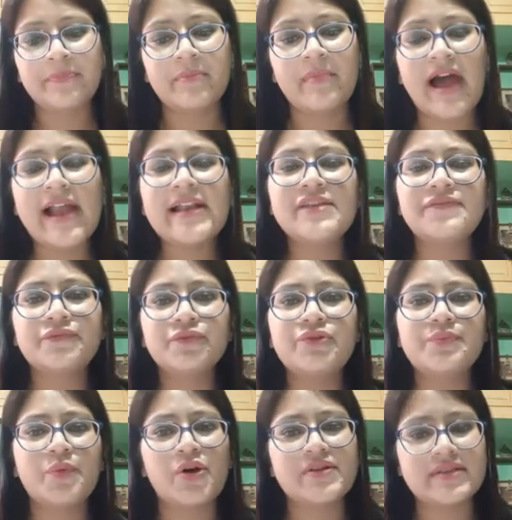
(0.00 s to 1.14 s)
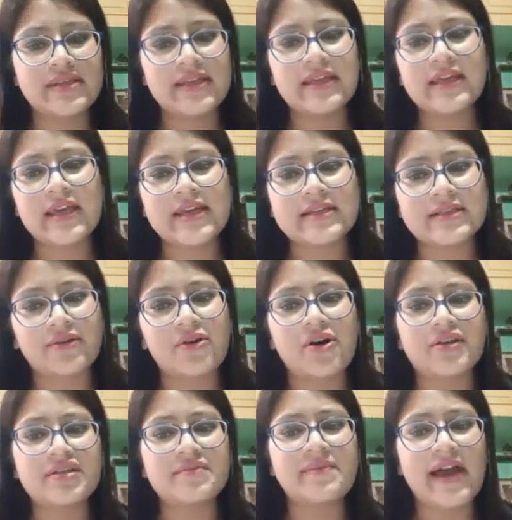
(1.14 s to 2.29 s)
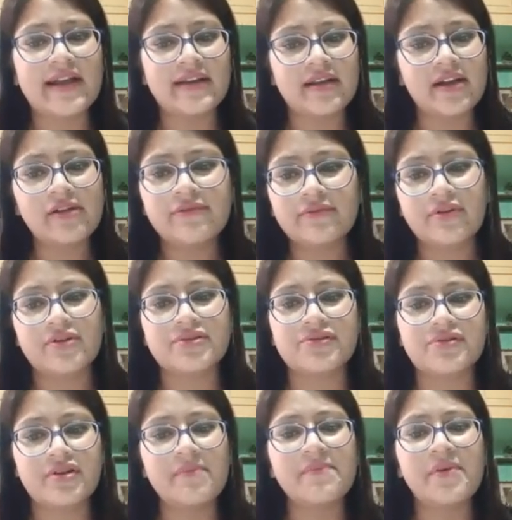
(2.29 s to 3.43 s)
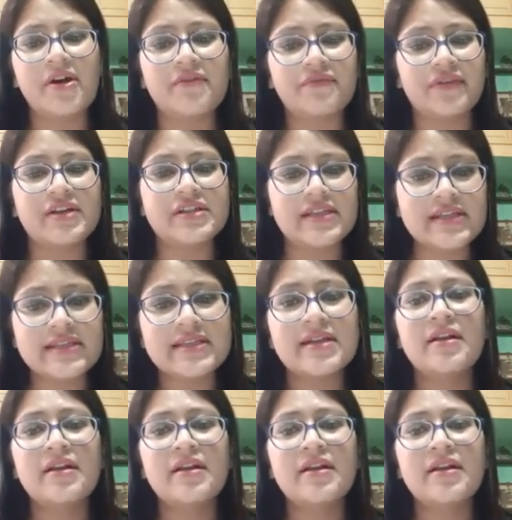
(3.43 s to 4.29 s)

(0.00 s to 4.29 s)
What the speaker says: Mild food poisoning is caused by the Clostridium perfringens